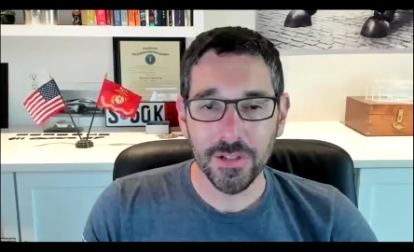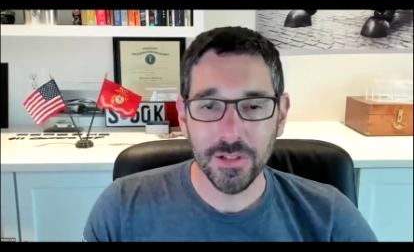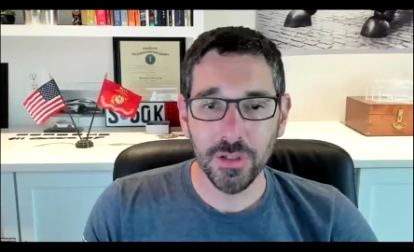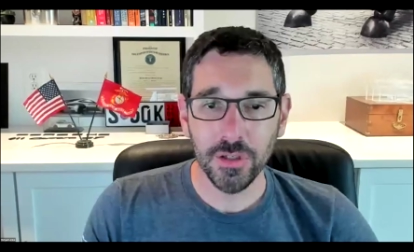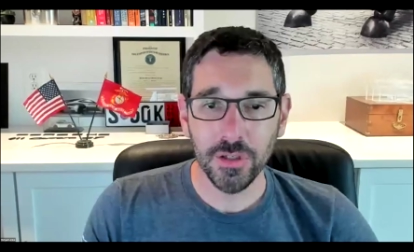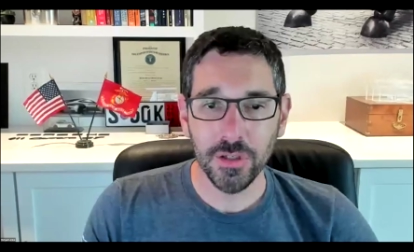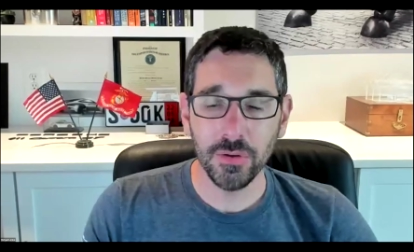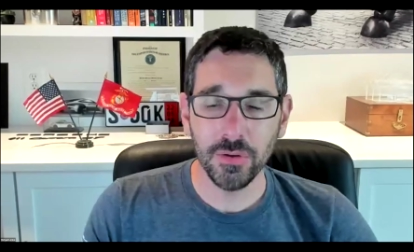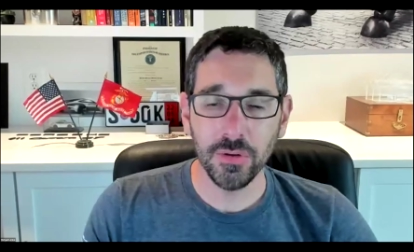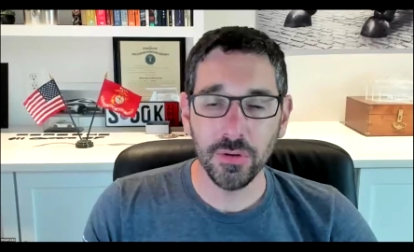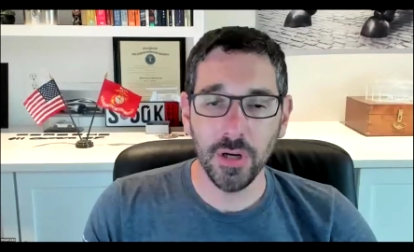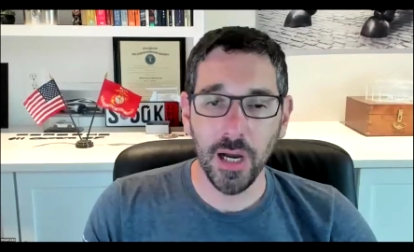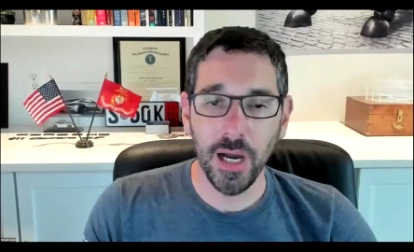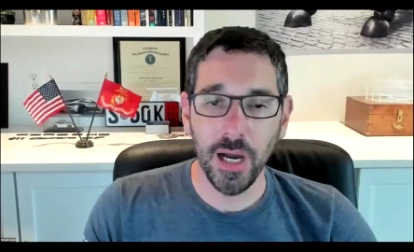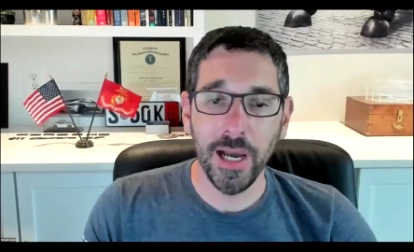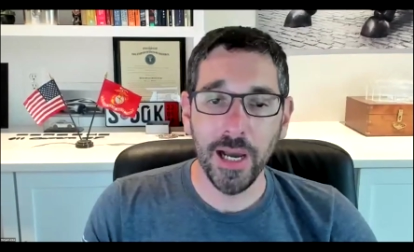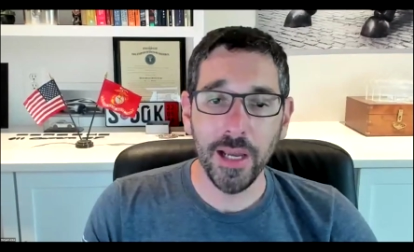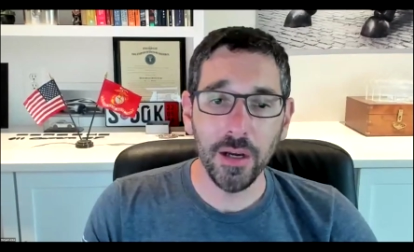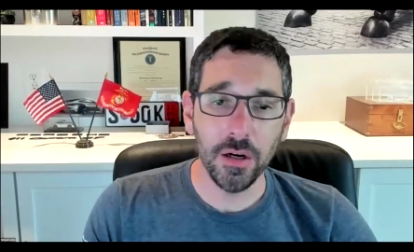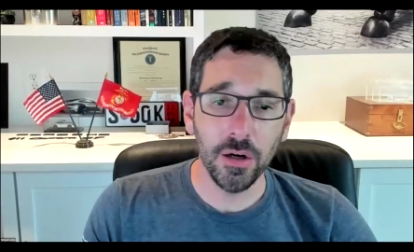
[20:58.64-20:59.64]
so
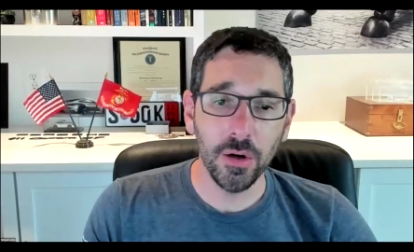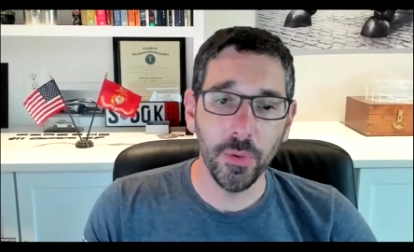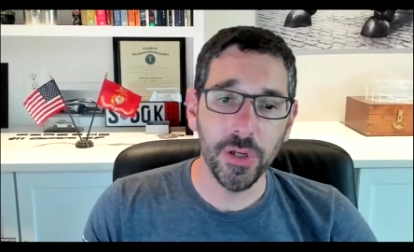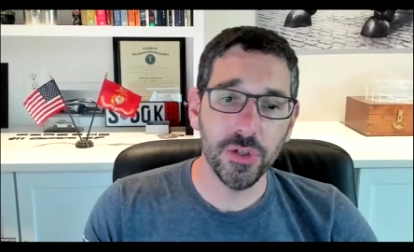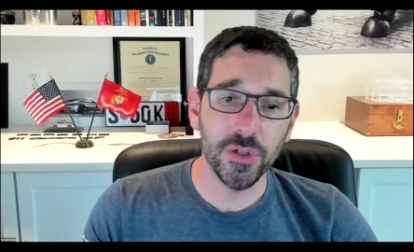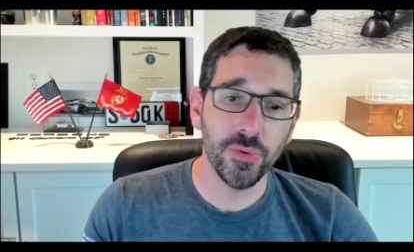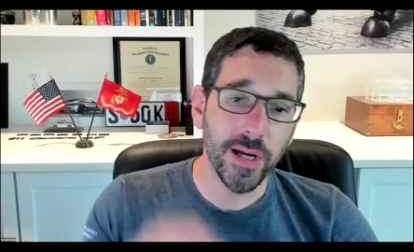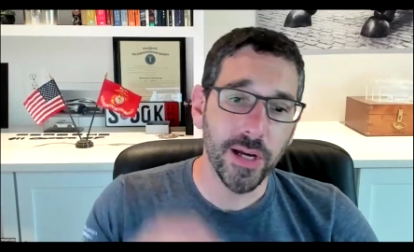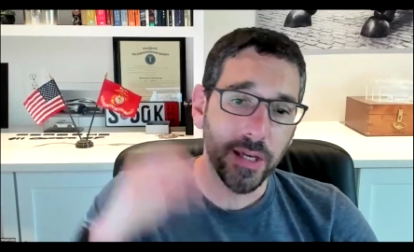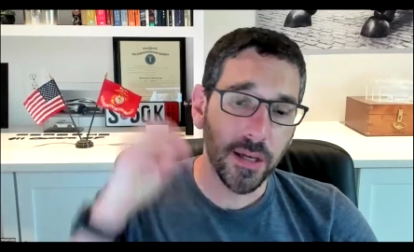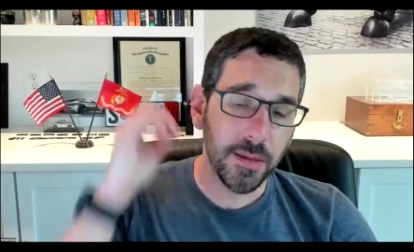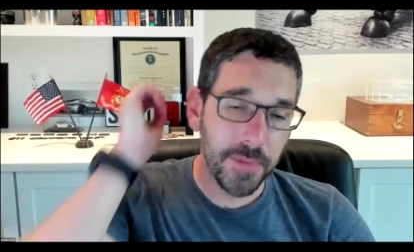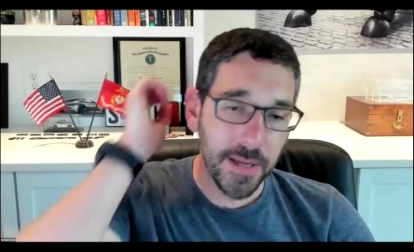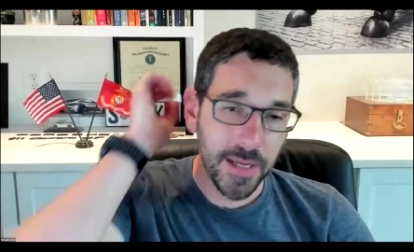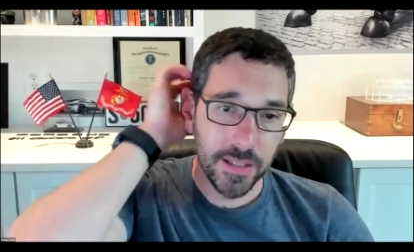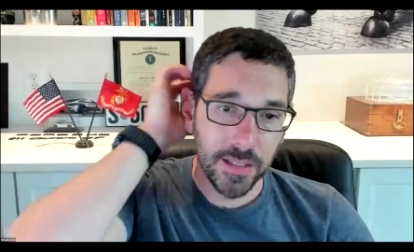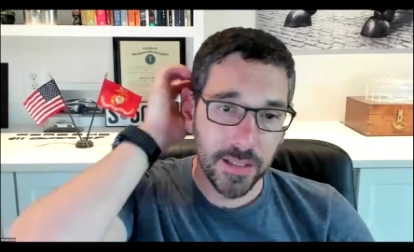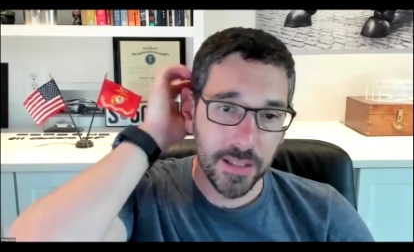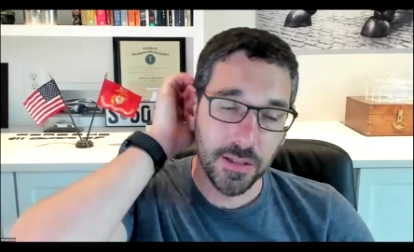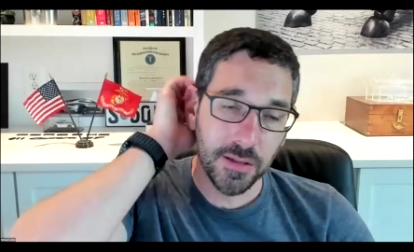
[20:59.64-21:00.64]
I always
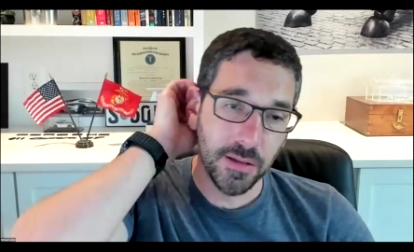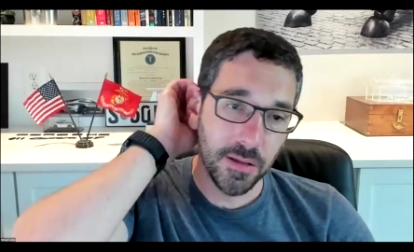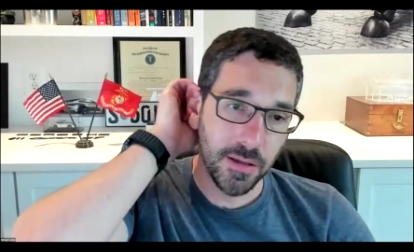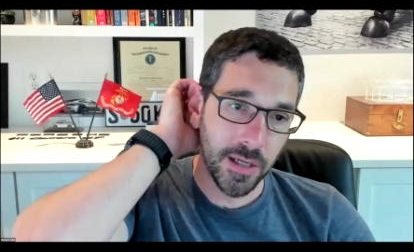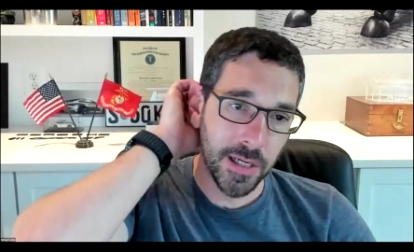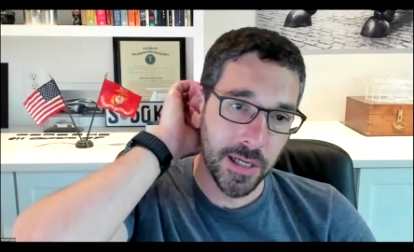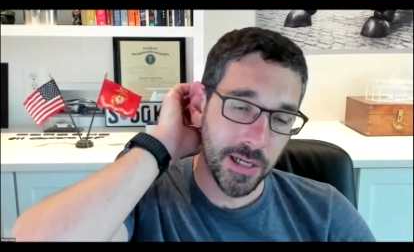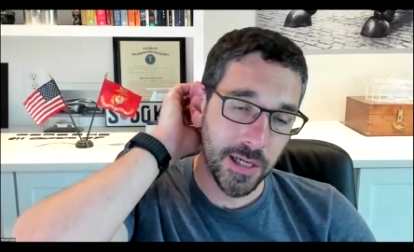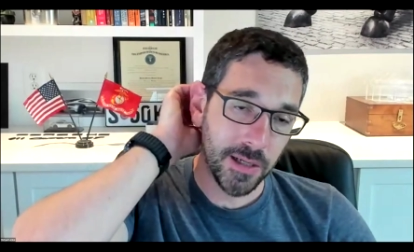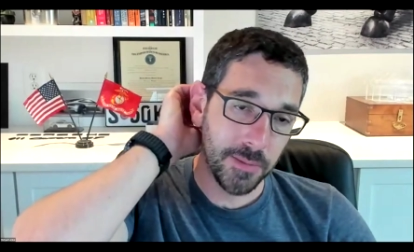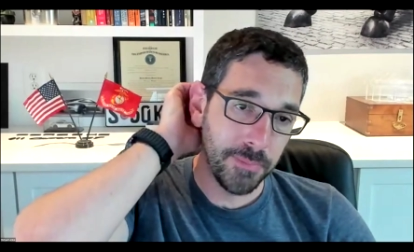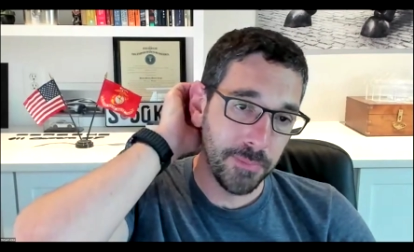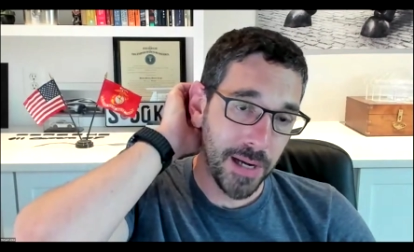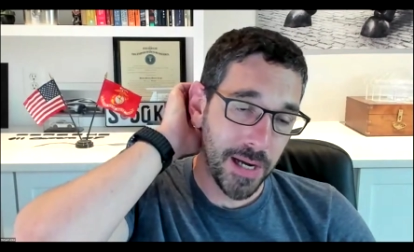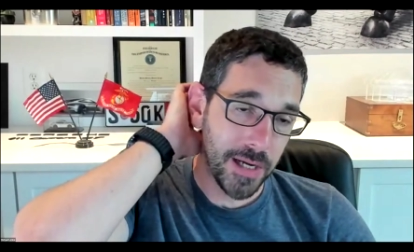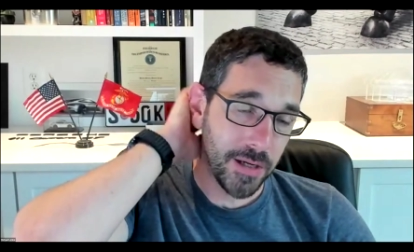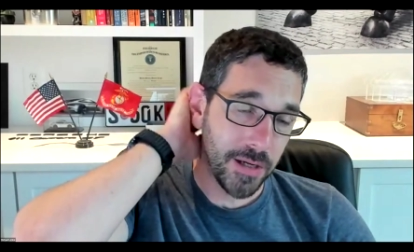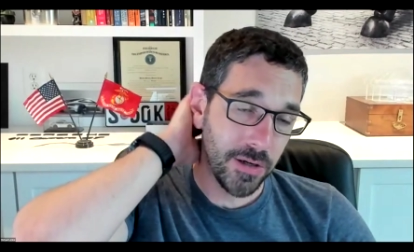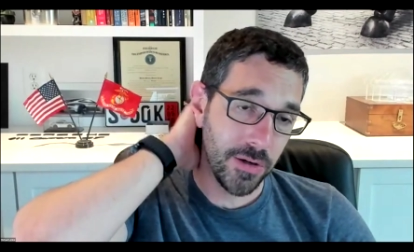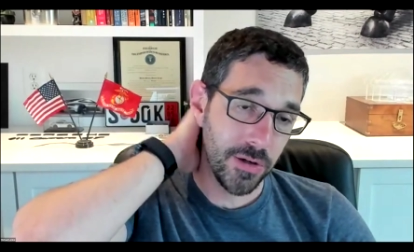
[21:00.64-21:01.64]
recommend
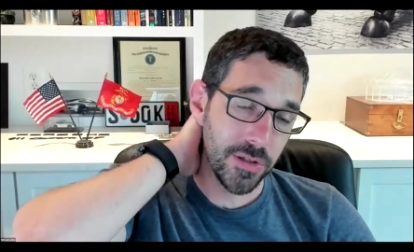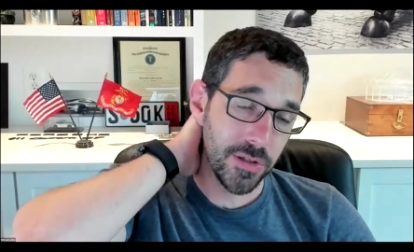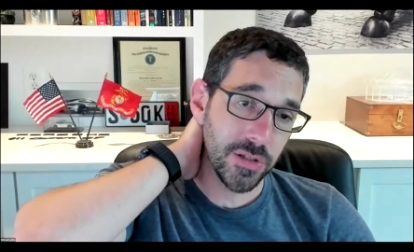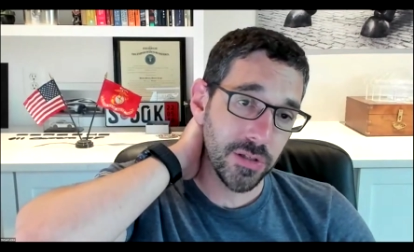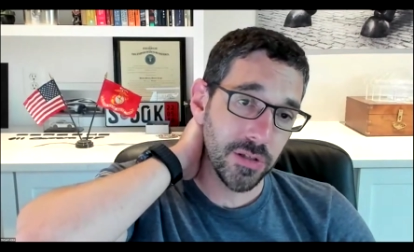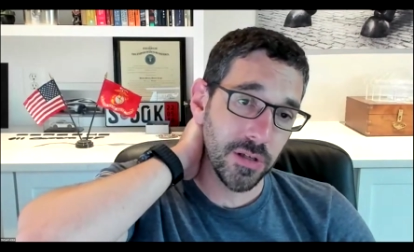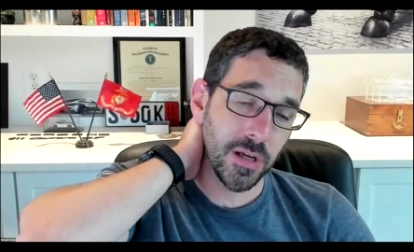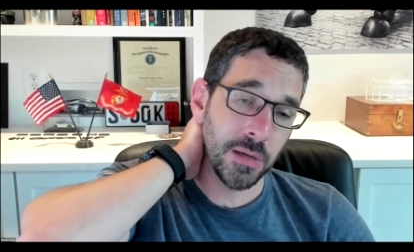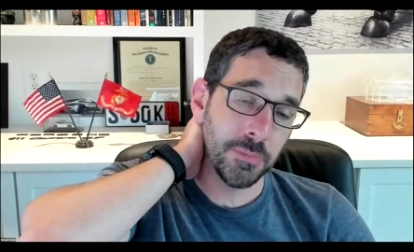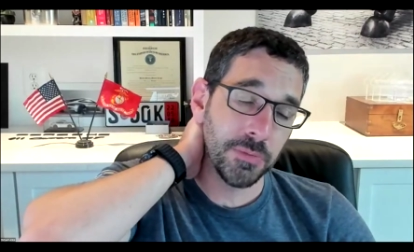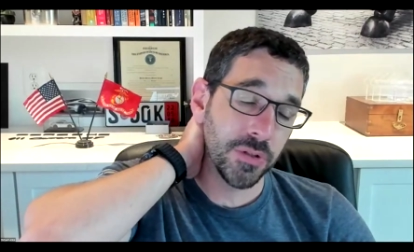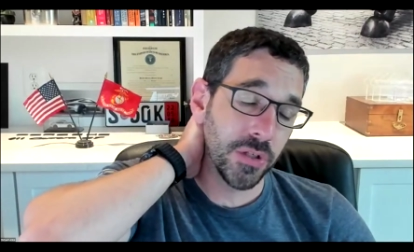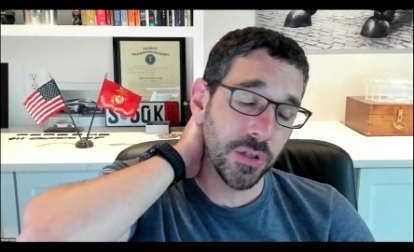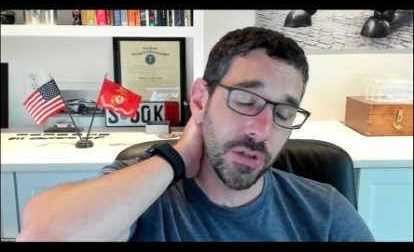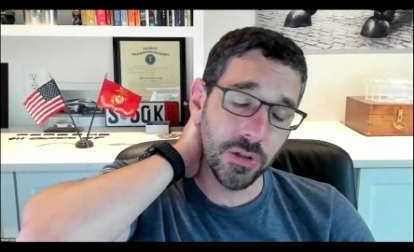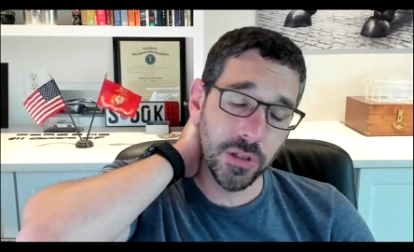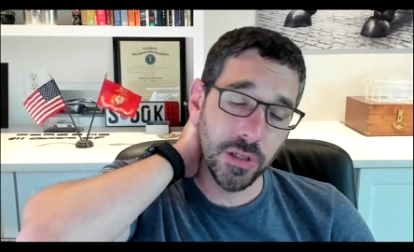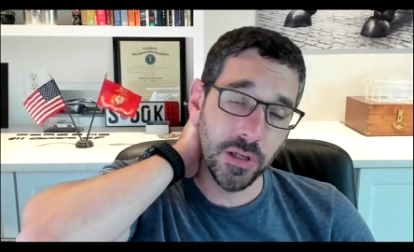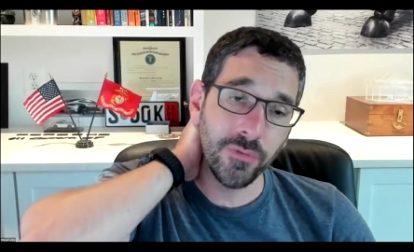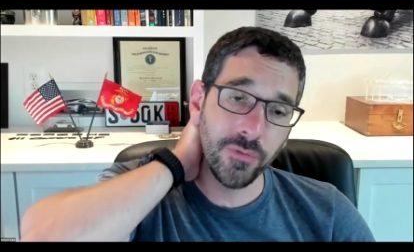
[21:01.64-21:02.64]
buyers,
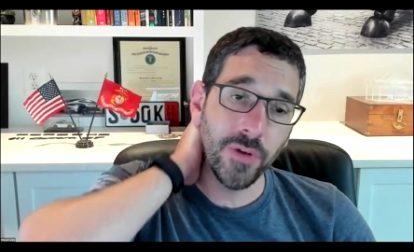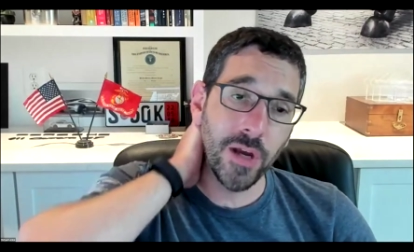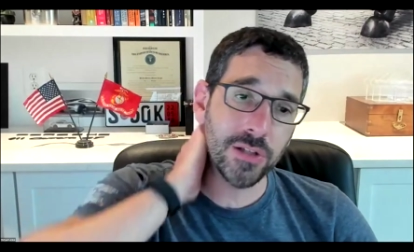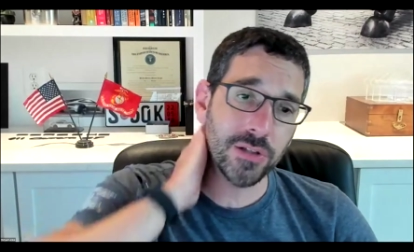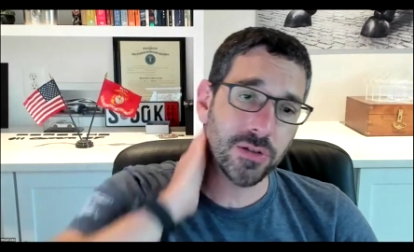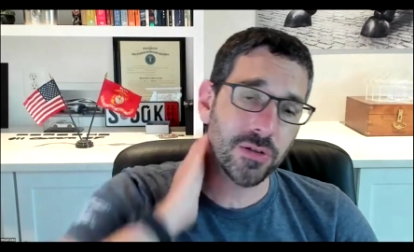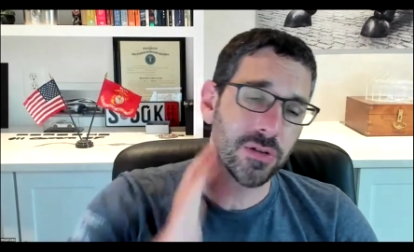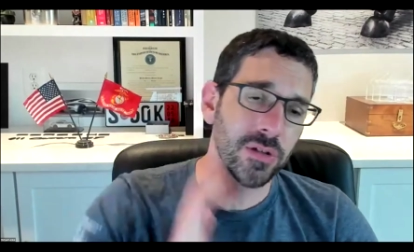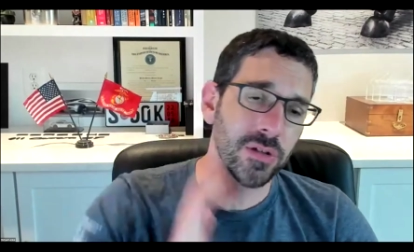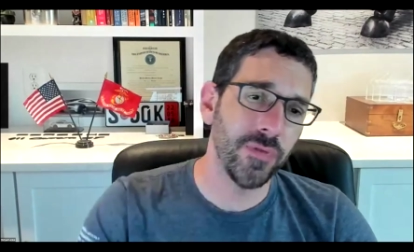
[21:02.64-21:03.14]
particularly investors.